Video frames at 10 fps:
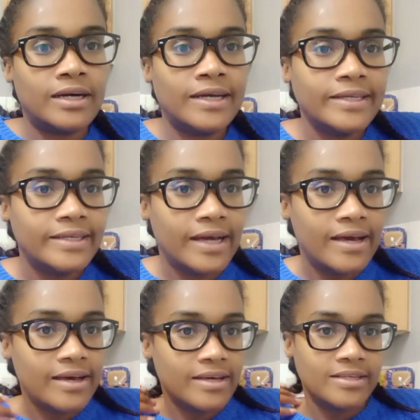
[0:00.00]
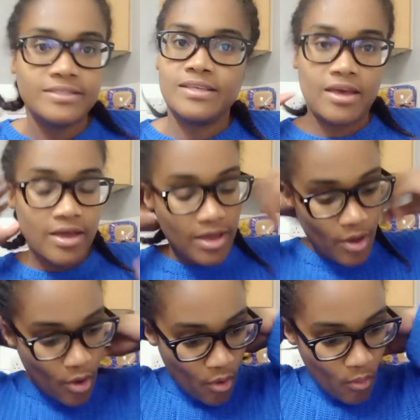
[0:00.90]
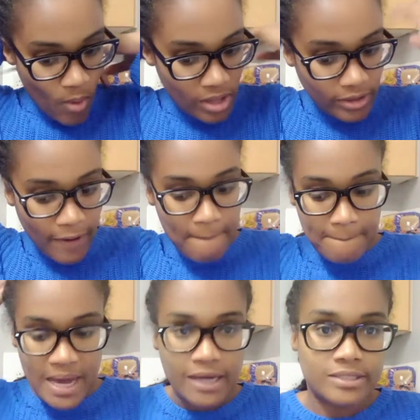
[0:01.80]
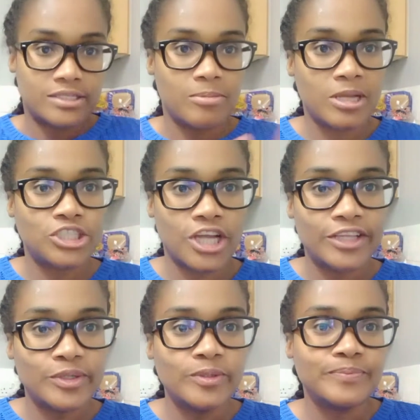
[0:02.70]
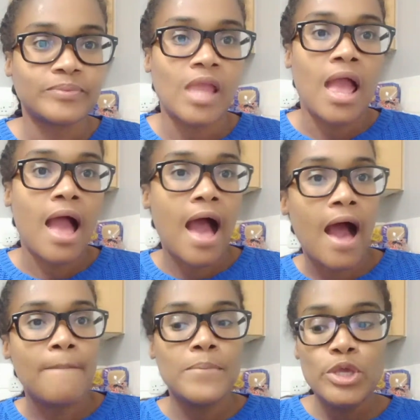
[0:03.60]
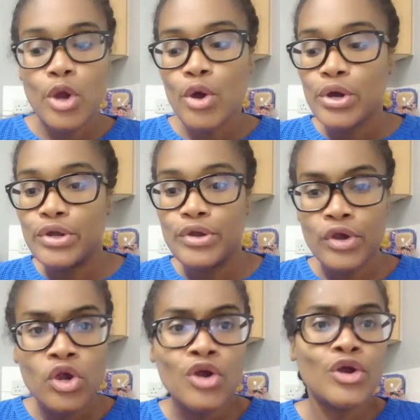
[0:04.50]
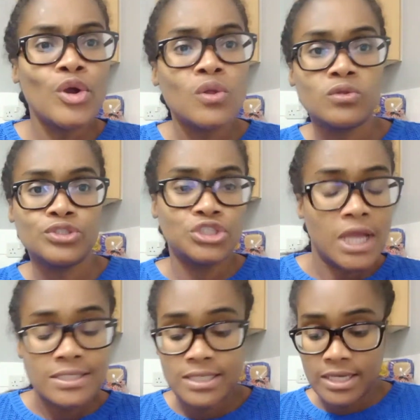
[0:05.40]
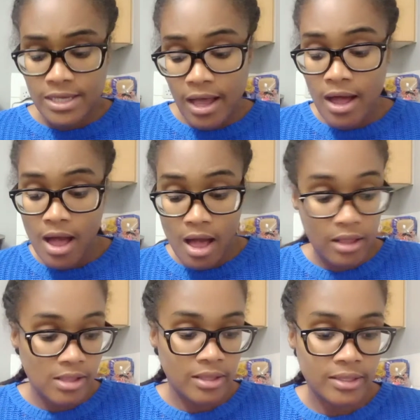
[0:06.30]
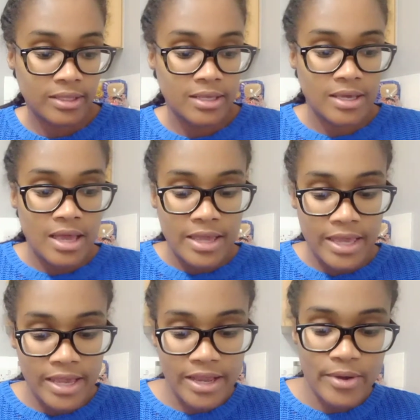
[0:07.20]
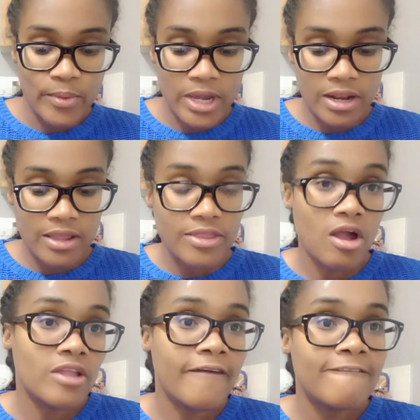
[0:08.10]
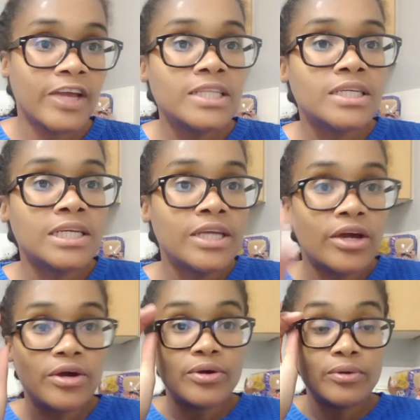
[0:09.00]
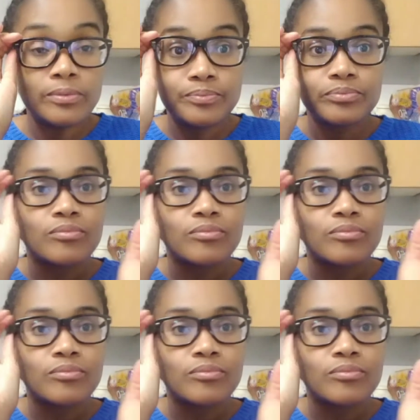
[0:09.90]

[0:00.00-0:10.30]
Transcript: Hi guys, welcome back to my channel. I'm your girl Jessica, here with another video.